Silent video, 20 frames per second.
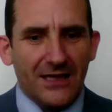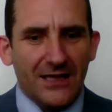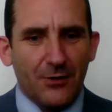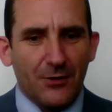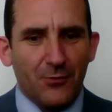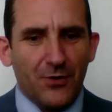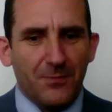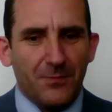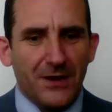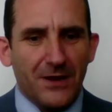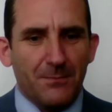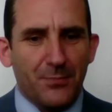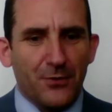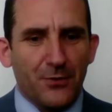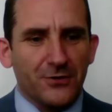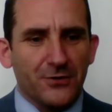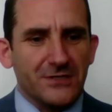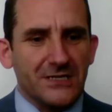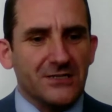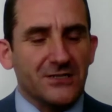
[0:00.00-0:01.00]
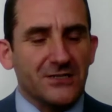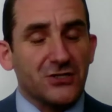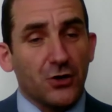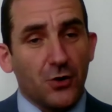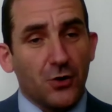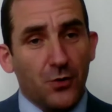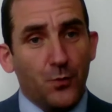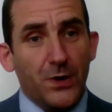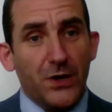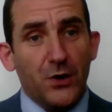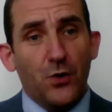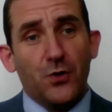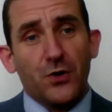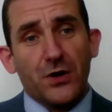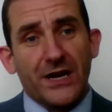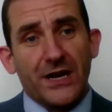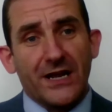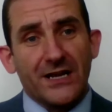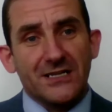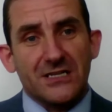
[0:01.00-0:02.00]
they were being brought in. So we
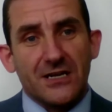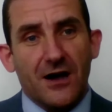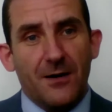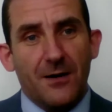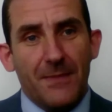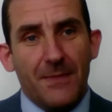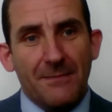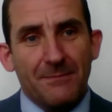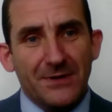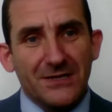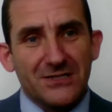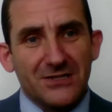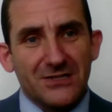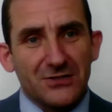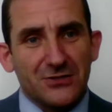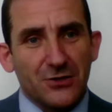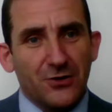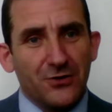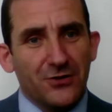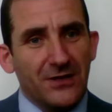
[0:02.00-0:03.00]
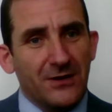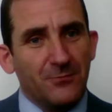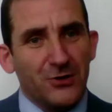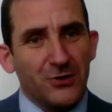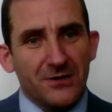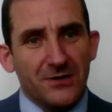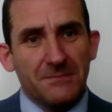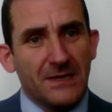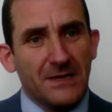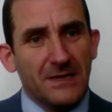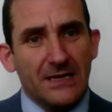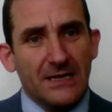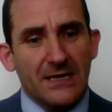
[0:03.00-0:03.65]
organized our members and told them, well,